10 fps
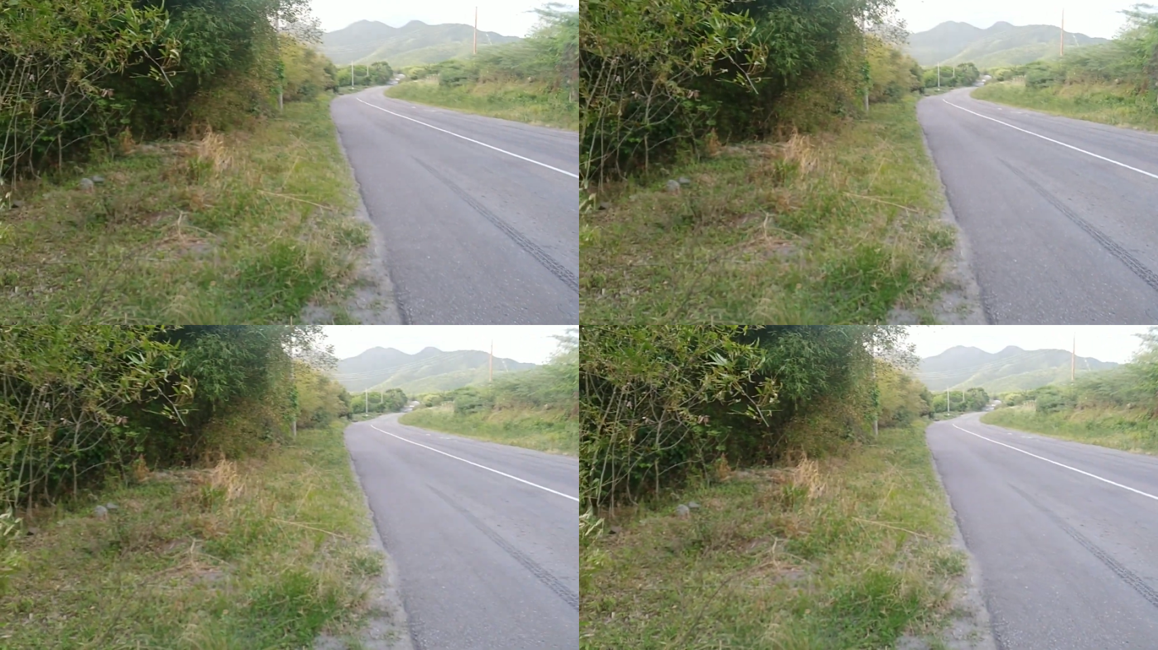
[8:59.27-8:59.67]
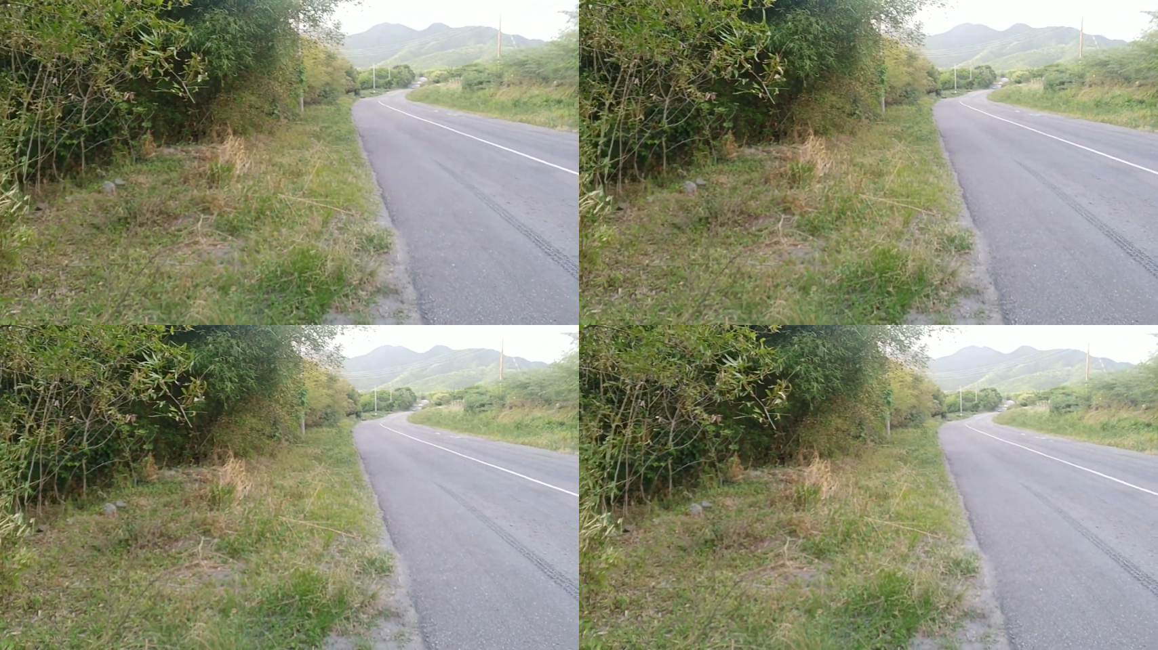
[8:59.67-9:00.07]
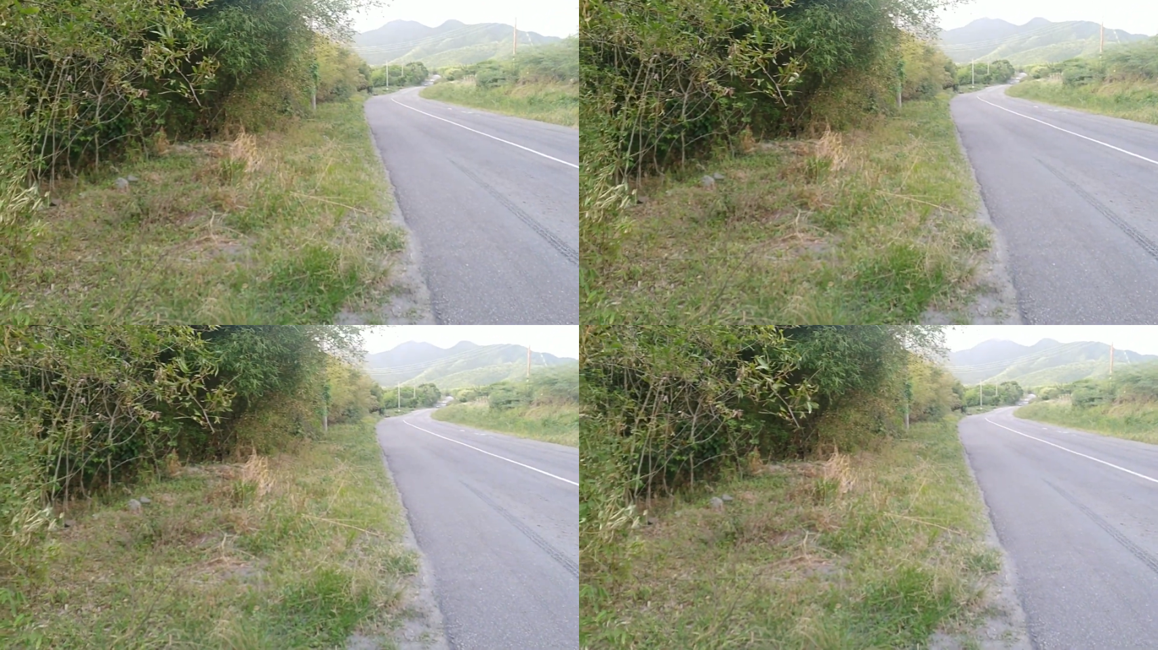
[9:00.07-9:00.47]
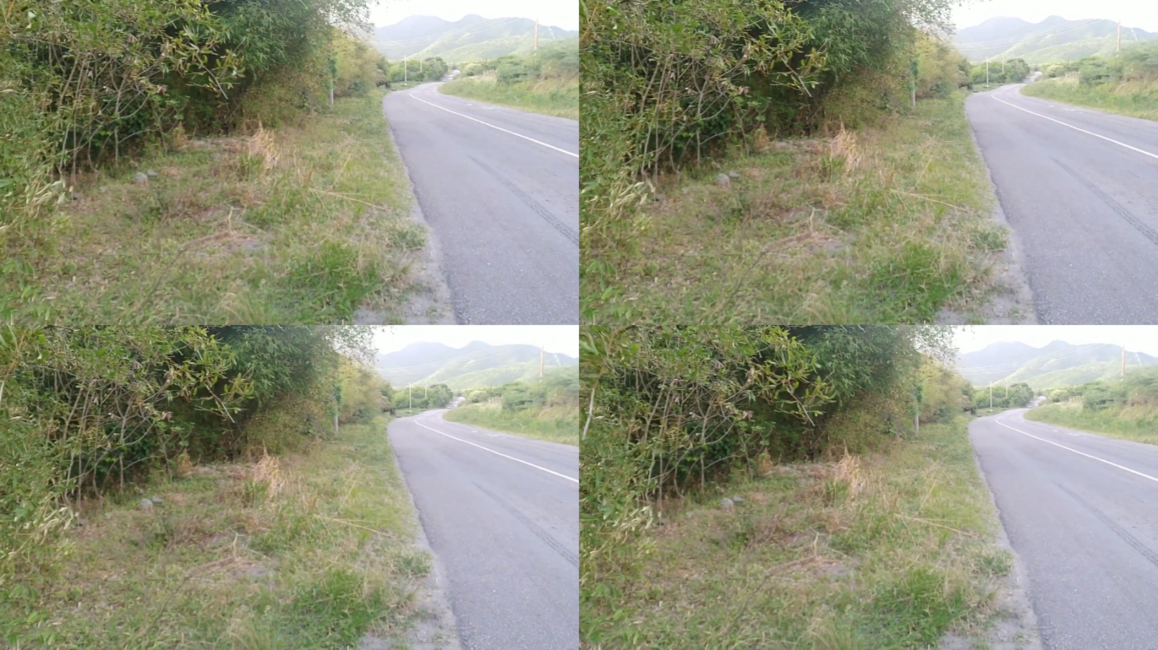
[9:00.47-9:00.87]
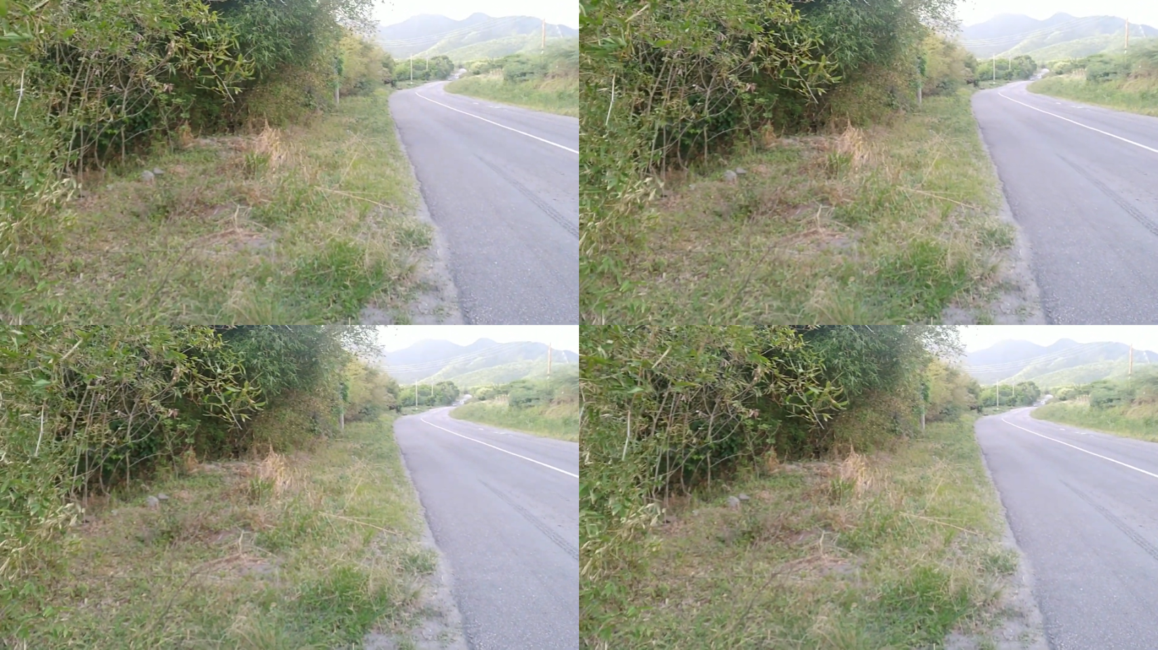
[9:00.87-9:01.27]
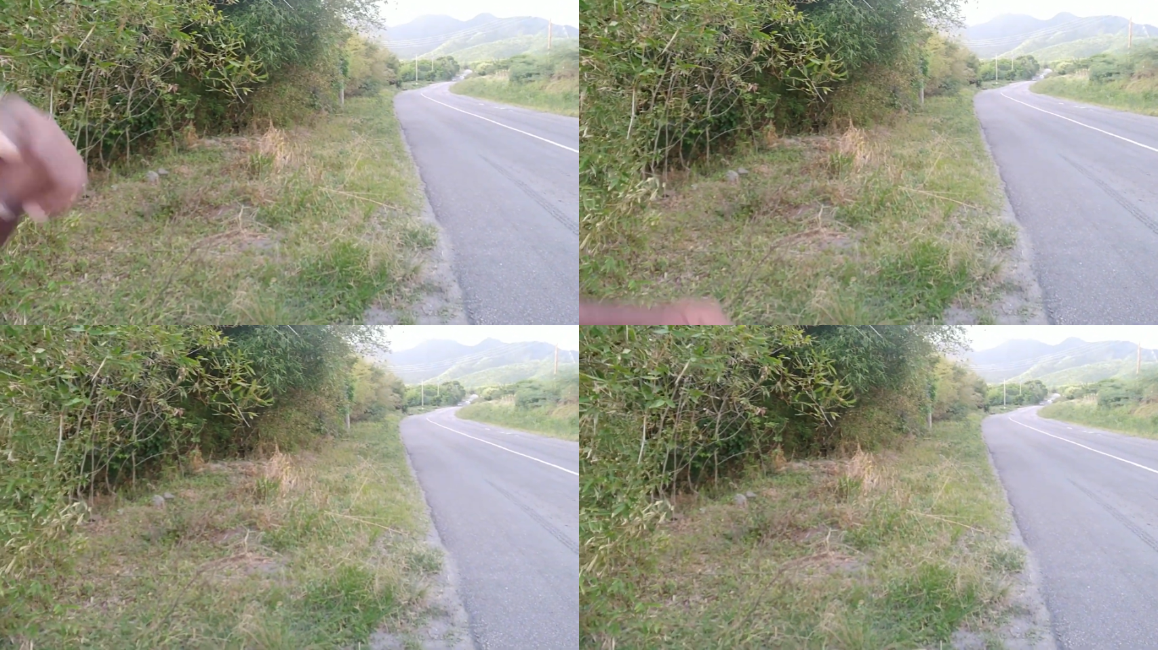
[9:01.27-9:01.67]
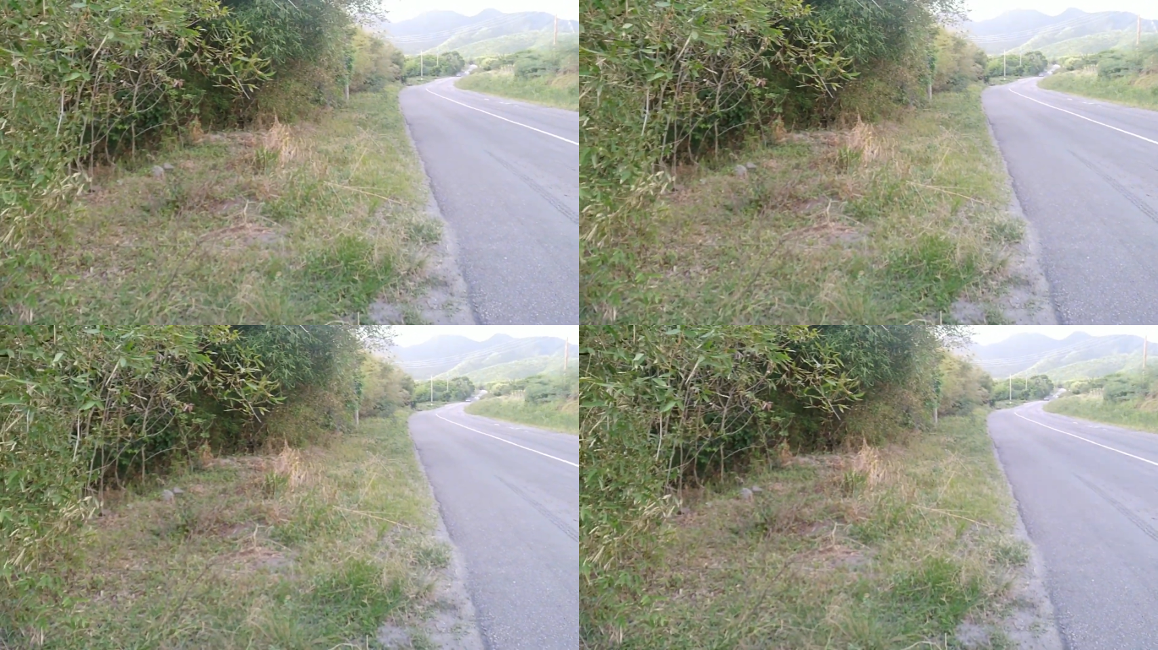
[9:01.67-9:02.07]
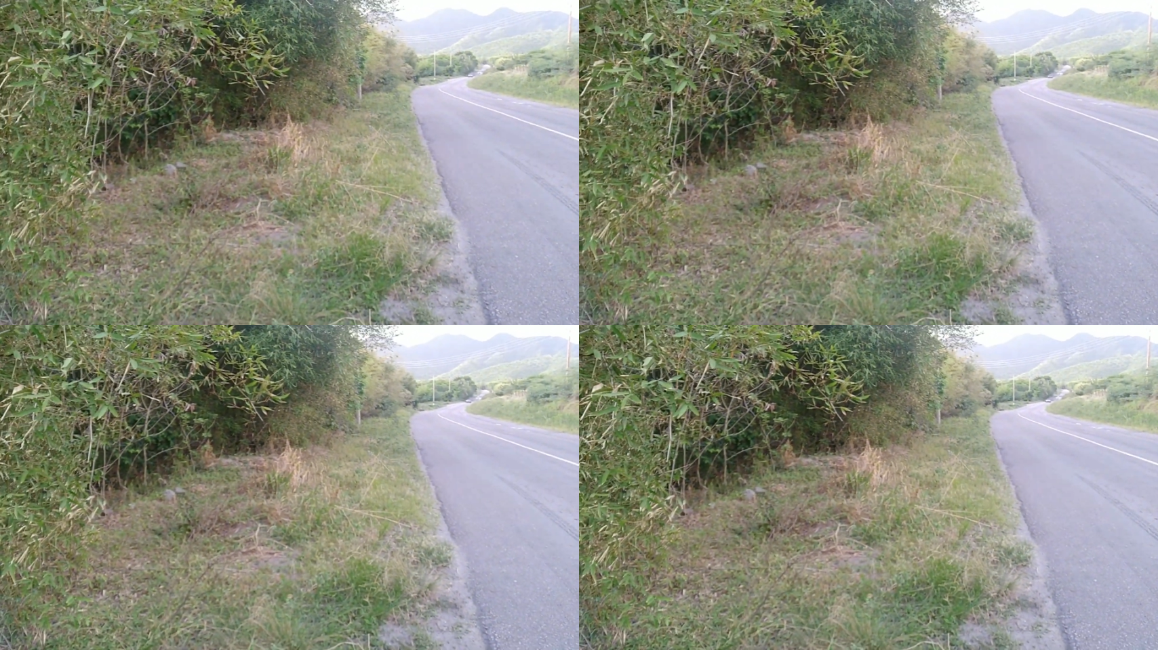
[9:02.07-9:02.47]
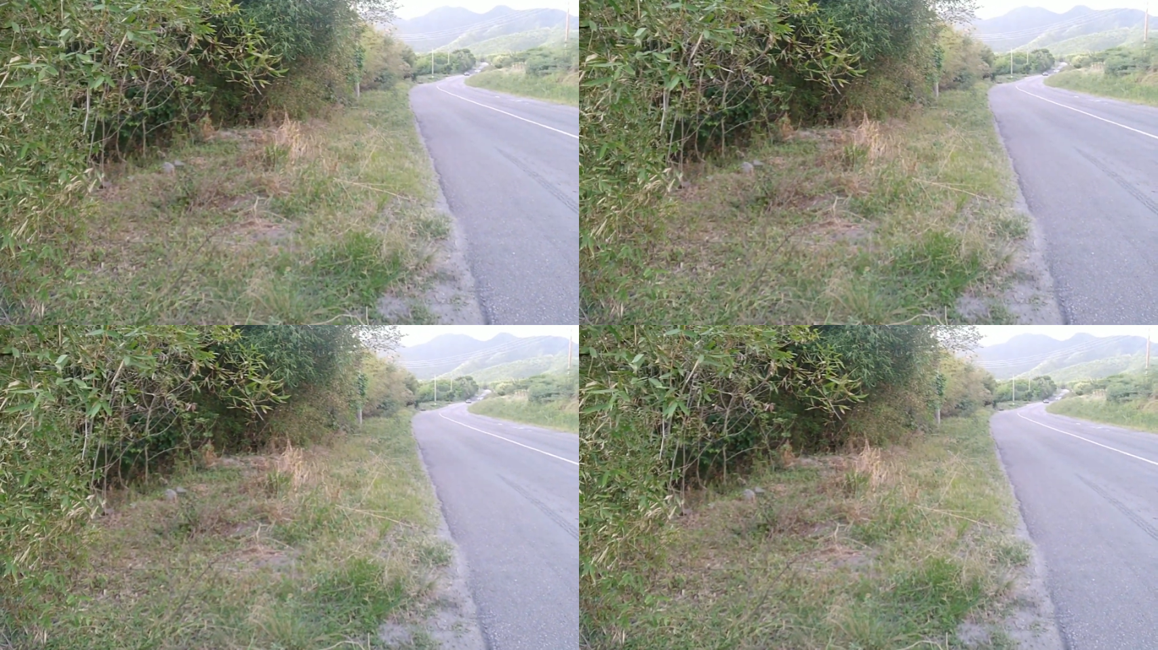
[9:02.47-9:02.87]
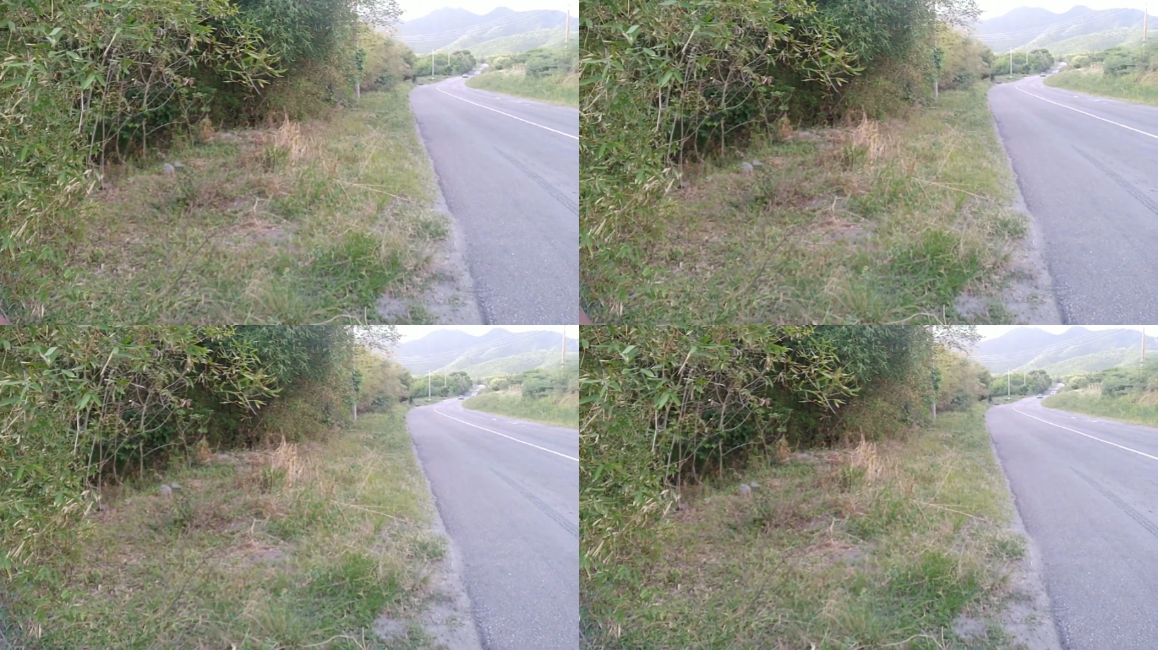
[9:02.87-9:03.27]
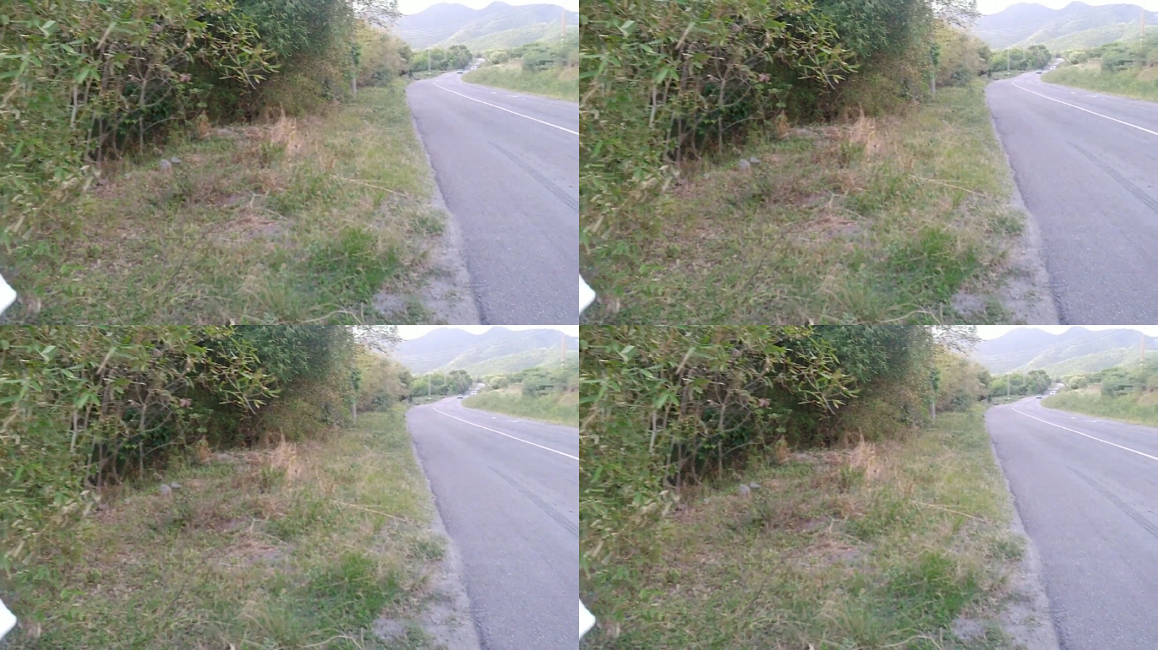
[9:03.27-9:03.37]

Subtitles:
Nobody's mouth can be seen.